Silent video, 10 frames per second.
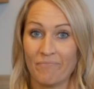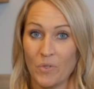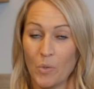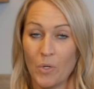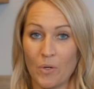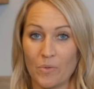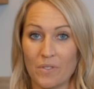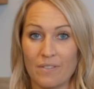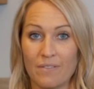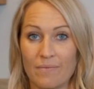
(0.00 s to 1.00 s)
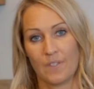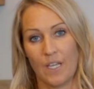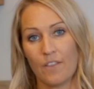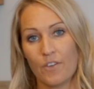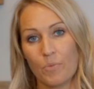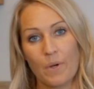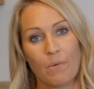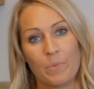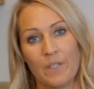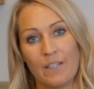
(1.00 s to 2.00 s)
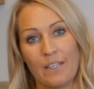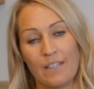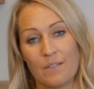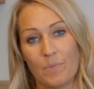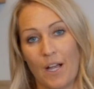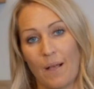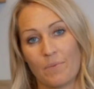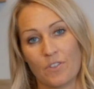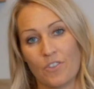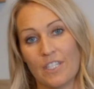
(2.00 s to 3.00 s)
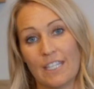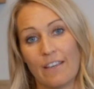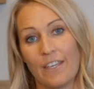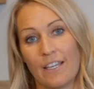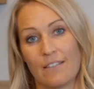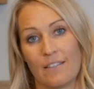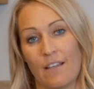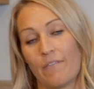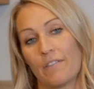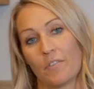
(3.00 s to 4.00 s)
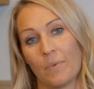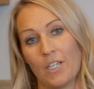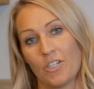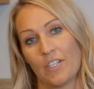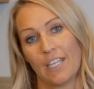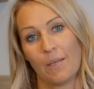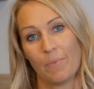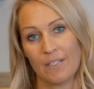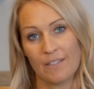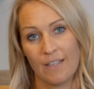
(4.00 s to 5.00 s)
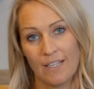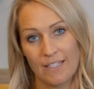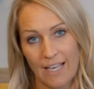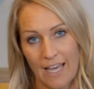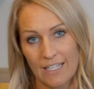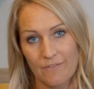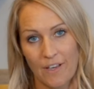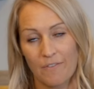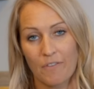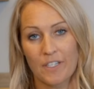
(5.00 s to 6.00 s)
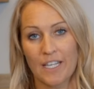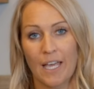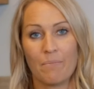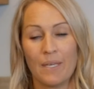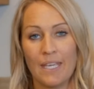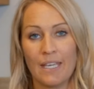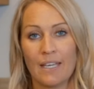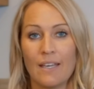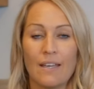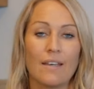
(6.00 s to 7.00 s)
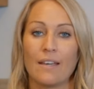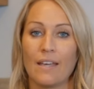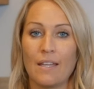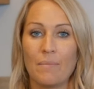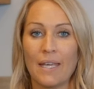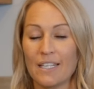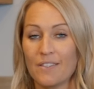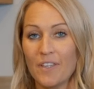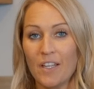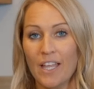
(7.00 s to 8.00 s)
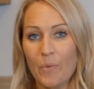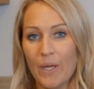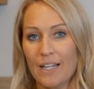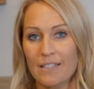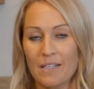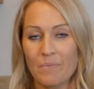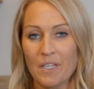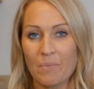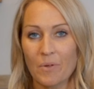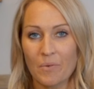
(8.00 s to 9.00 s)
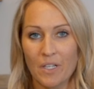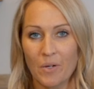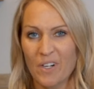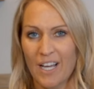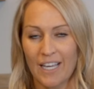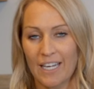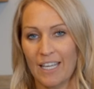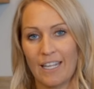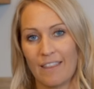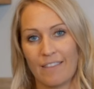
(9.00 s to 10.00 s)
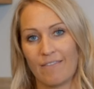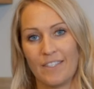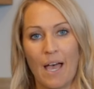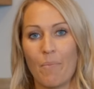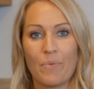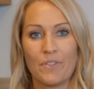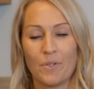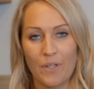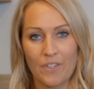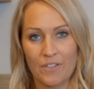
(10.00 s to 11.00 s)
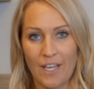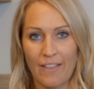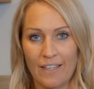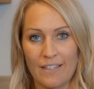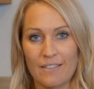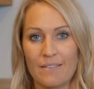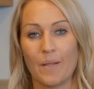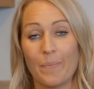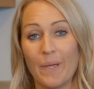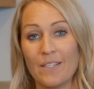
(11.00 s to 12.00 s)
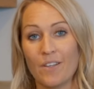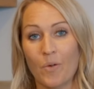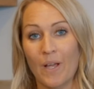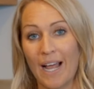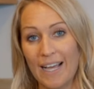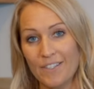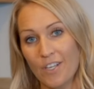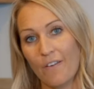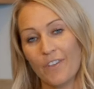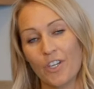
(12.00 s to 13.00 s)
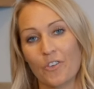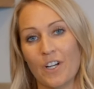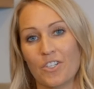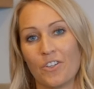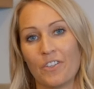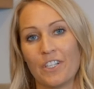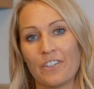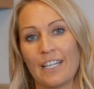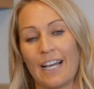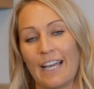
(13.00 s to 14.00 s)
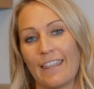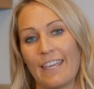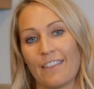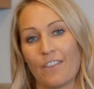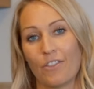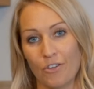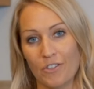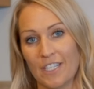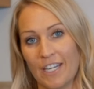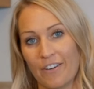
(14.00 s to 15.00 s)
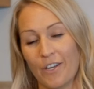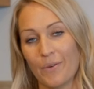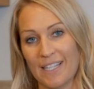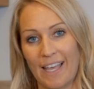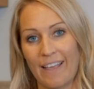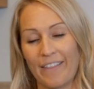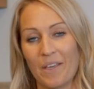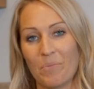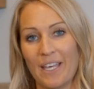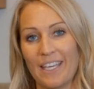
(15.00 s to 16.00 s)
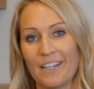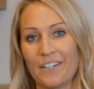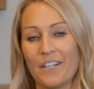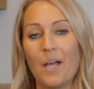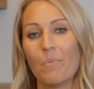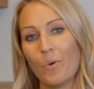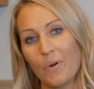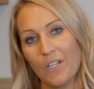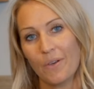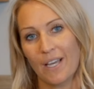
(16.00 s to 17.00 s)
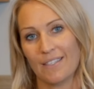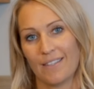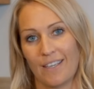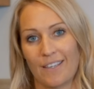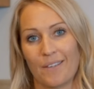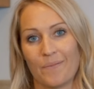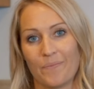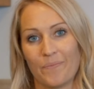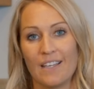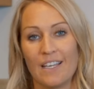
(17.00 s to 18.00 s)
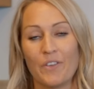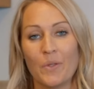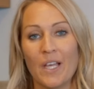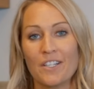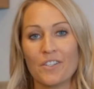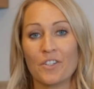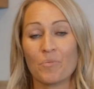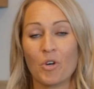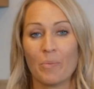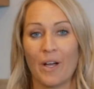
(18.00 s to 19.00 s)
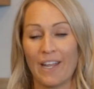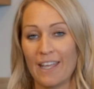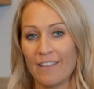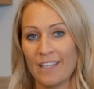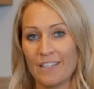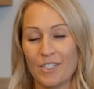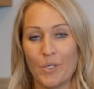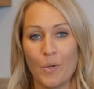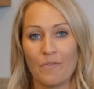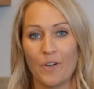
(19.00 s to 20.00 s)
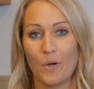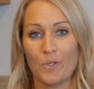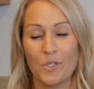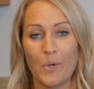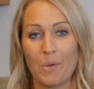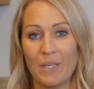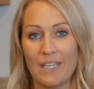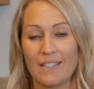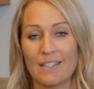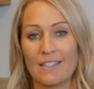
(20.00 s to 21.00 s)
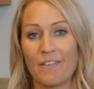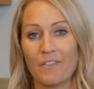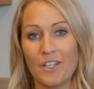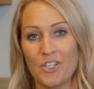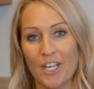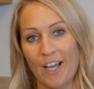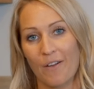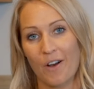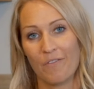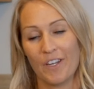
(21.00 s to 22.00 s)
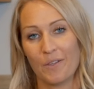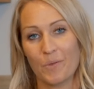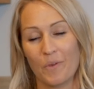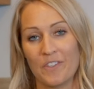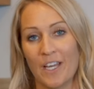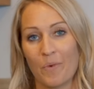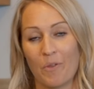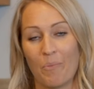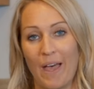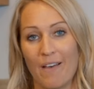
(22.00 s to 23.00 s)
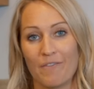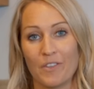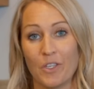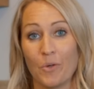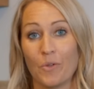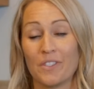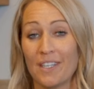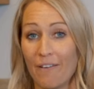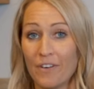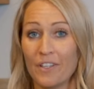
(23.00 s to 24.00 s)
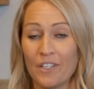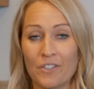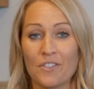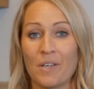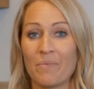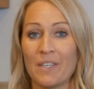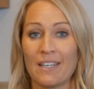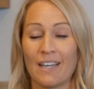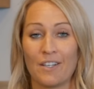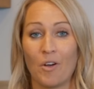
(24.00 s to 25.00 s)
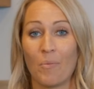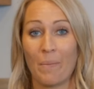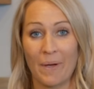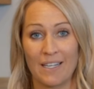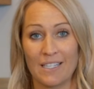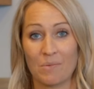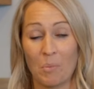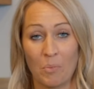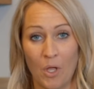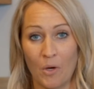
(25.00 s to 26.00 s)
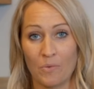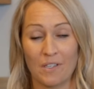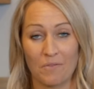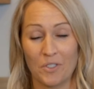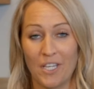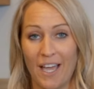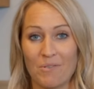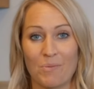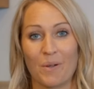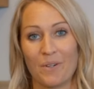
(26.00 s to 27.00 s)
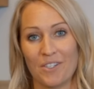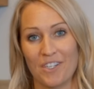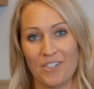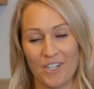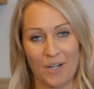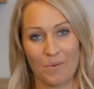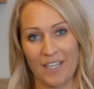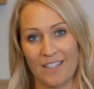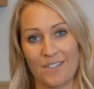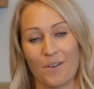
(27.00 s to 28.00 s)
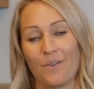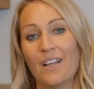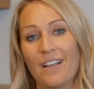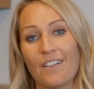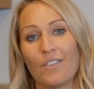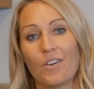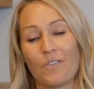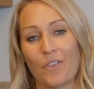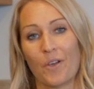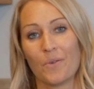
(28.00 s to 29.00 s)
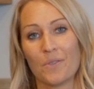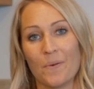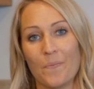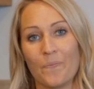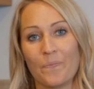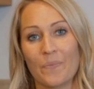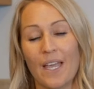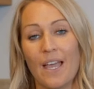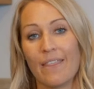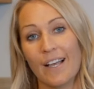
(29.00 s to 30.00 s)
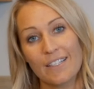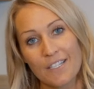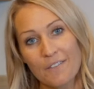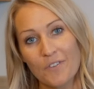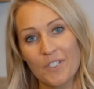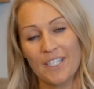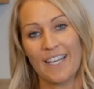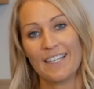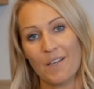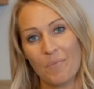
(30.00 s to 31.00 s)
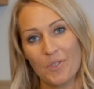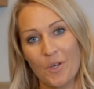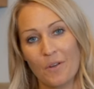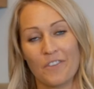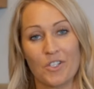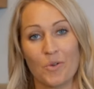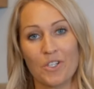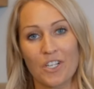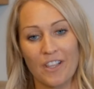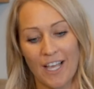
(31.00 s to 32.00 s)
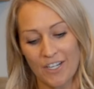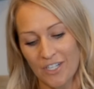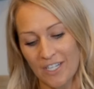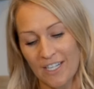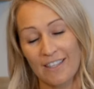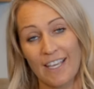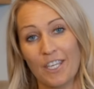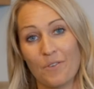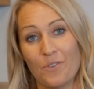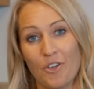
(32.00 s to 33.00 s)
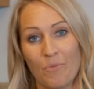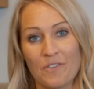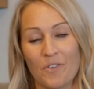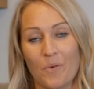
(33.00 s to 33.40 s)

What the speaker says: Who knows? And a third probability is perhaps they're just giving us enough information to keep us satisfied for the time being and make us feel like we got something, but really we're not getting any depth to what they're telling us. Based on what I saw of the congressional hearing, I think the third scenario is likely at play here, but what do you guys think? If you'd like to learn more about aliens, UFOs, UAPs, definitely check out our videos we've done with Bev. You'll definitely learn something. I know my mind has been blown several times by what she has shared with us, so look for those. That does it for today's episode of the George Collection. Thank you so much for